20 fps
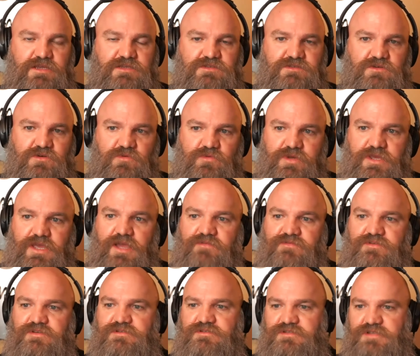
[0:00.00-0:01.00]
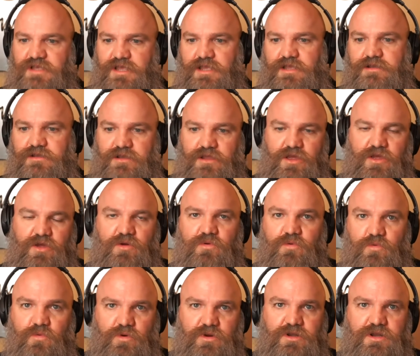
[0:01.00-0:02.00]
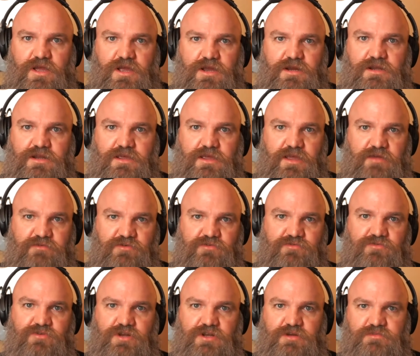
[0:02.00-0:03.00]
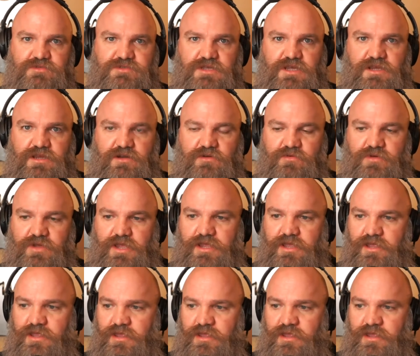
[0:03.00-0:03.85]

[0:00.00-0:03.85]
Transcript: So we have to say, no, we're not going to have our freedoms taken away.